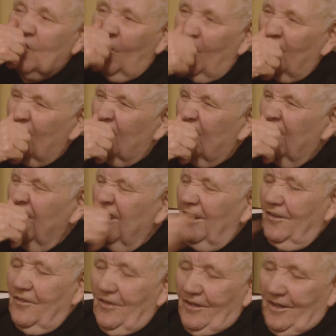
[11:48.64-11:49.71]
Shorts.
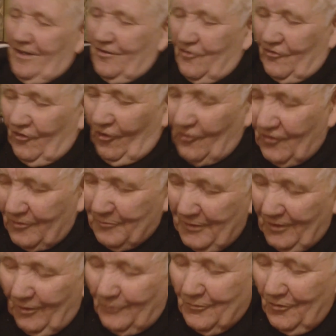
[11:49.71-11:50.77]
Because his trousers would
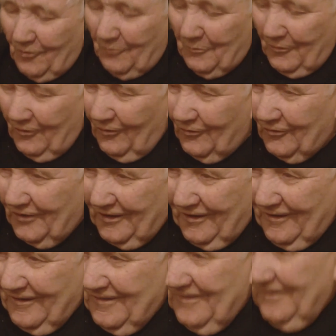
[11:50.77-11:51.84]
be always up around
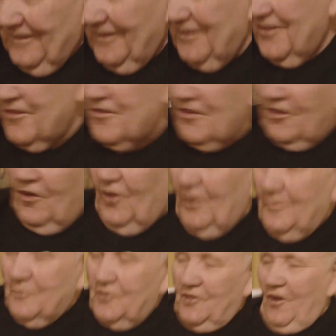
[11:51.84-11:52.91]
here. They used to
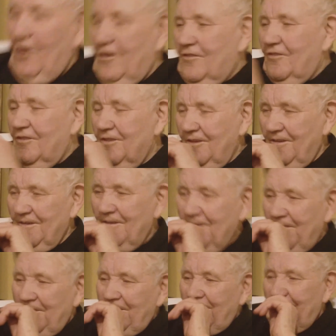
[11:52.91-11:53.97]
call him Shorts.
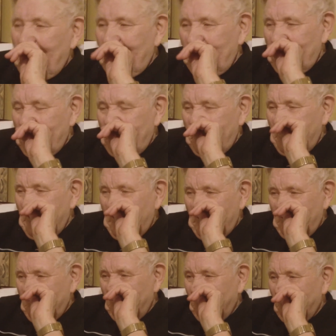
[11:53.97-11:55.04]
And
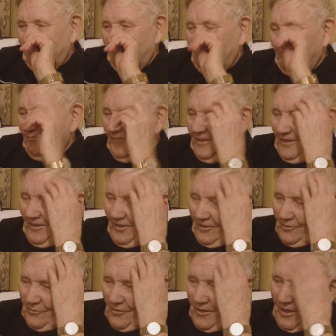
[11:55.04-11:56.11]
there
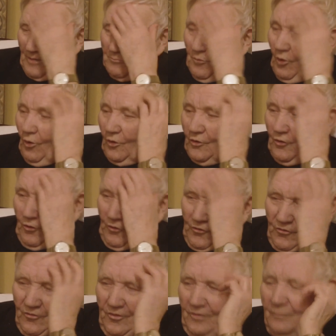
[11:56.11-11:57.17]
was
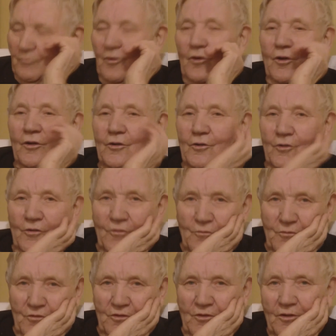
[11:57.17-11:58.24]
Malyogs.
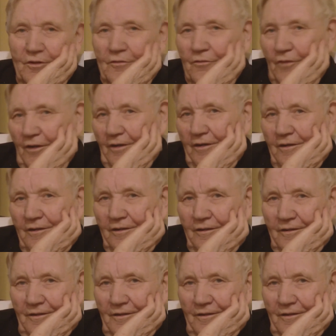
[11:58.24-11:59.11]
Malyogs was another fella.